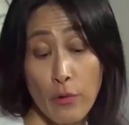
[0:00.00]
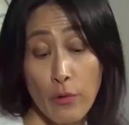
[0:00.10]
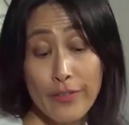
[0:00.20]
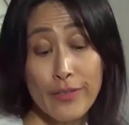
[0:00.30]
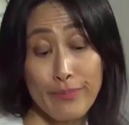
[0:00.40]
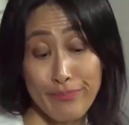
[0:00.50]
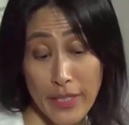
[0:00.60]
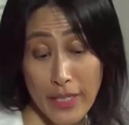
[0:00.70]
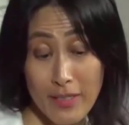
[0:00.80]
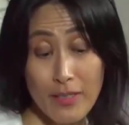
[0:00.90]
good point.
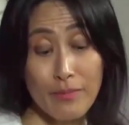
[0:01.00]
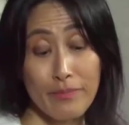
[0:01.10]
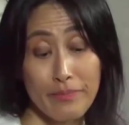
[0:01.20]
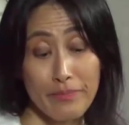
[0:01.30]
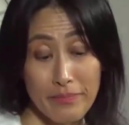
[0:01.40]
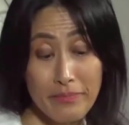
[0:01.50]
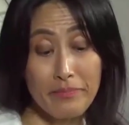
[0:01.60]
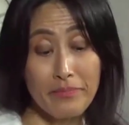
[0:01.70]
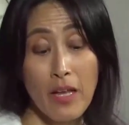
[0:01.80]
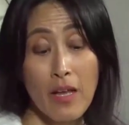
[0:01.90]
Yes.
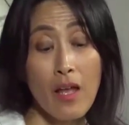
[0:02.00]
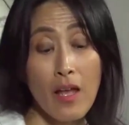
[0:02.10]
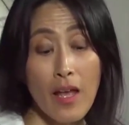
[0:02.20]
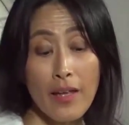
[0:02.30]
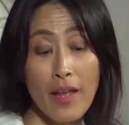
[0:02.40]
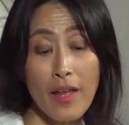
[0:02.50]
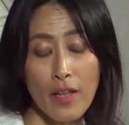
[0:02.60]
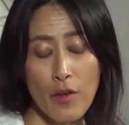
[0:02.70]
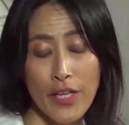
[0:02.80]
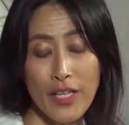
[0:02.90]
Mm. And and the